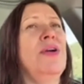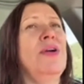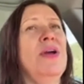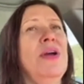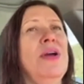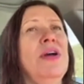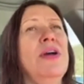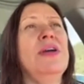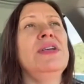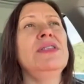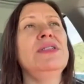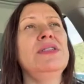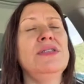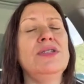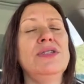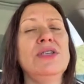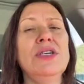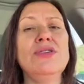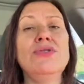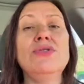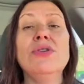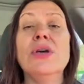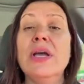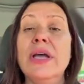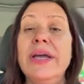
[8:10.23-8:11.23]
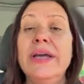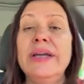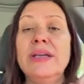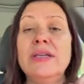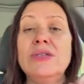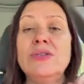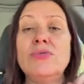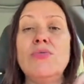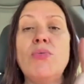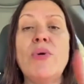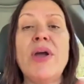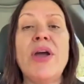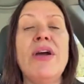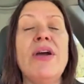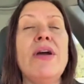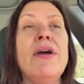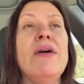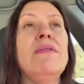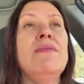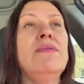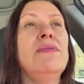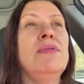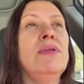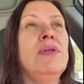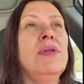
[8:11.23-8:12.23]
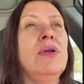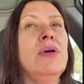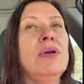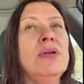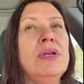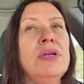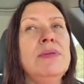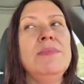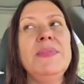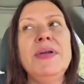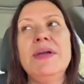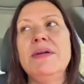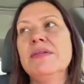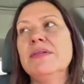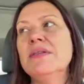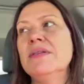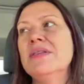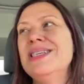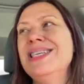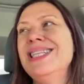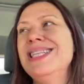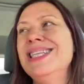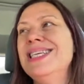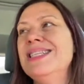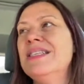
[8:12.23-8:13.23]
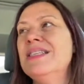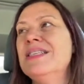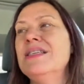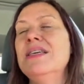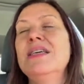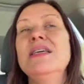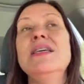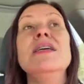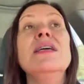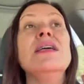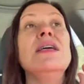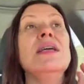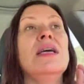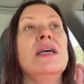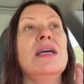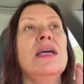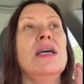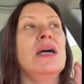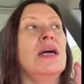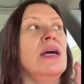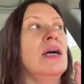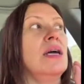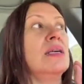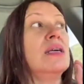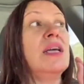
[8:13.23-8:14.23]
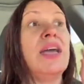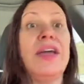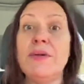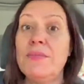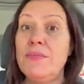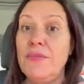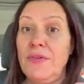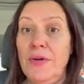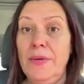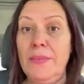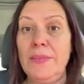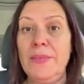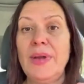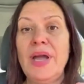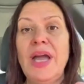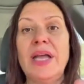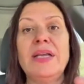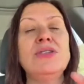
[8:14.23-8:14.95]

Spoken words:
area. It's industrial. It is where Volodymyr Zelensky came from.